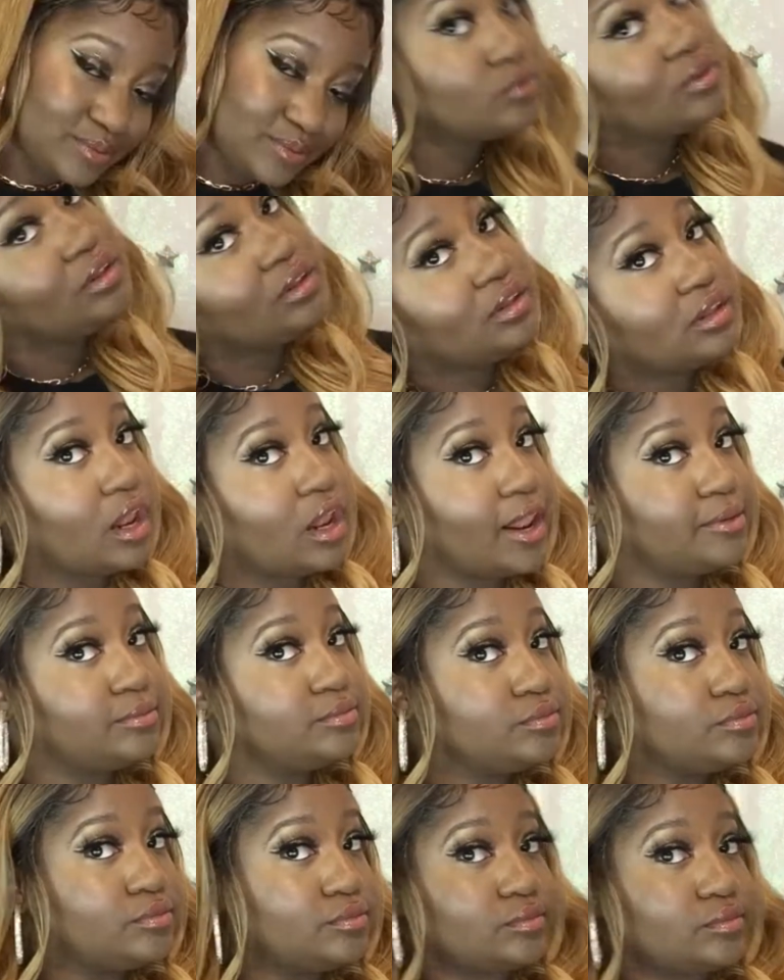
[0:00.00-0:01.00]
Okay,
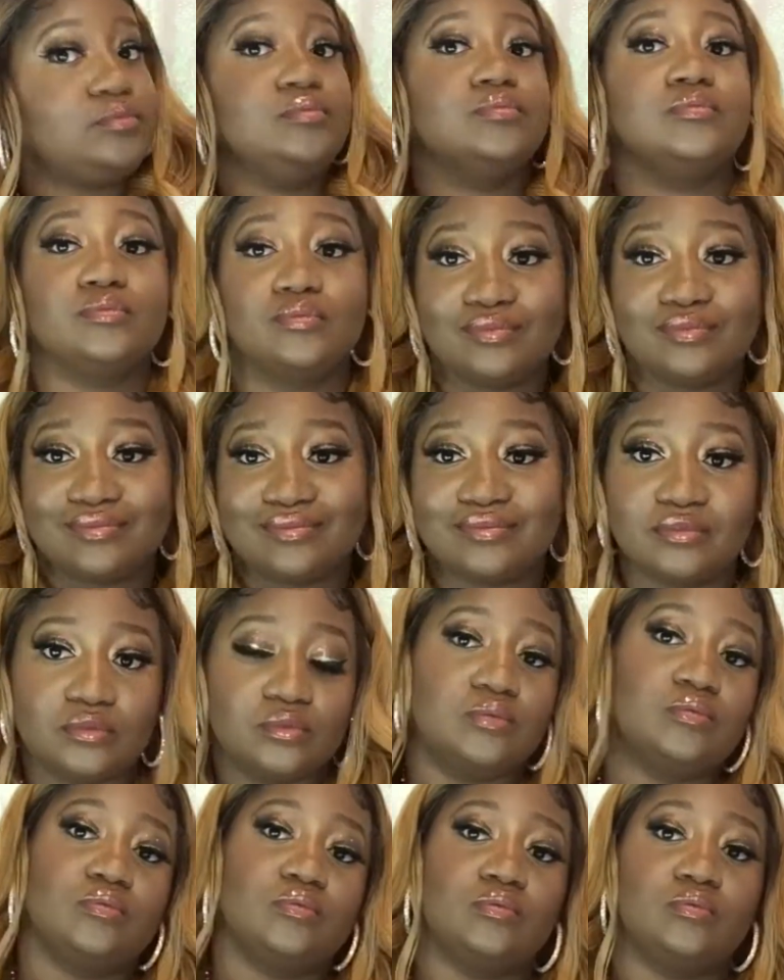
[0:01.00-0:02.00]
girl, just a little
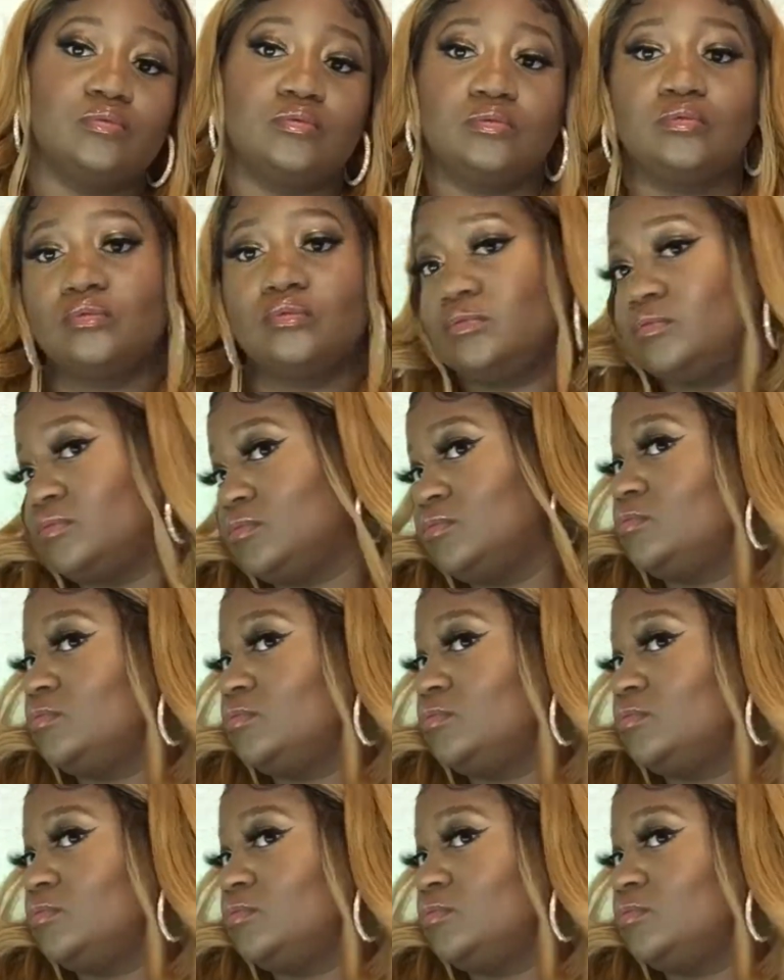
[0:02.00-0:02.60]
sneak peek